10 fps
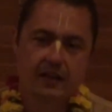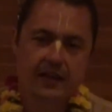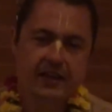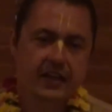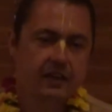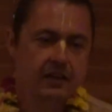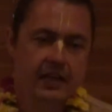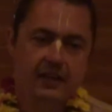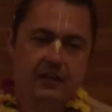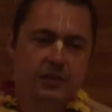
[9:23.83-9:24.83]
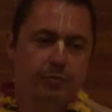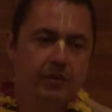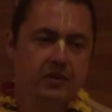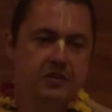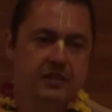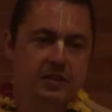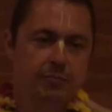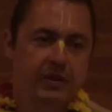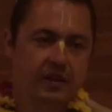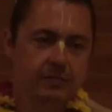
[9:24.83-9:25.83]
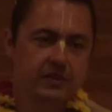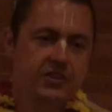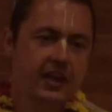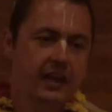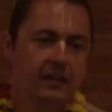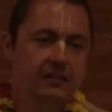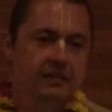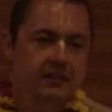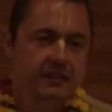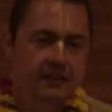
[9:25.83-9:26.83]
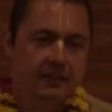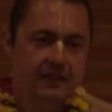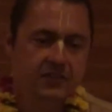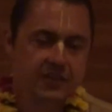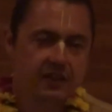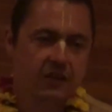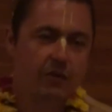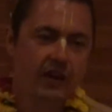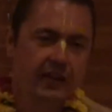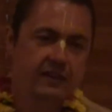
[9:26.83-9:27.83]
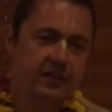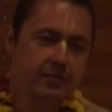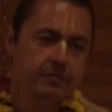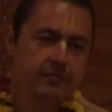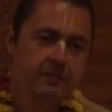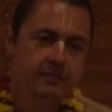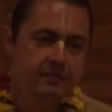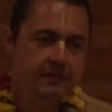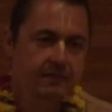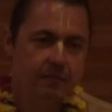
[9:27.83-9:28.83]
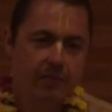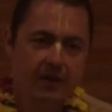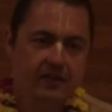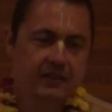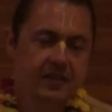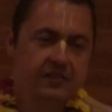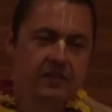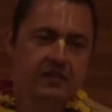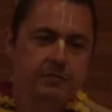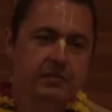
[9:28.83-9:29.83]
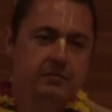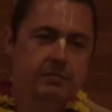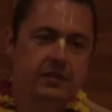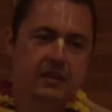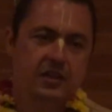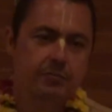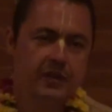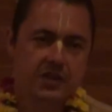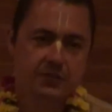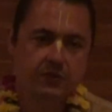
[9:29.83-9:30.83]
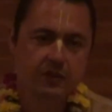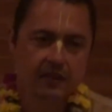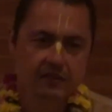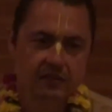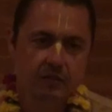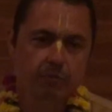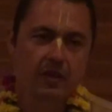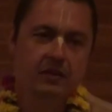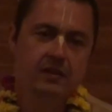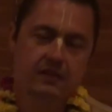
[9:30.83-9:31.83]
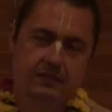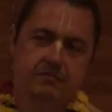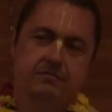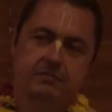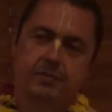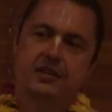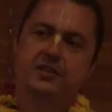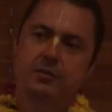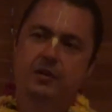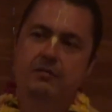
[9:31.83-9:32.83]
Any other person can pick up the child and try to quiet him, but he will be not peaceful until the mother holds him.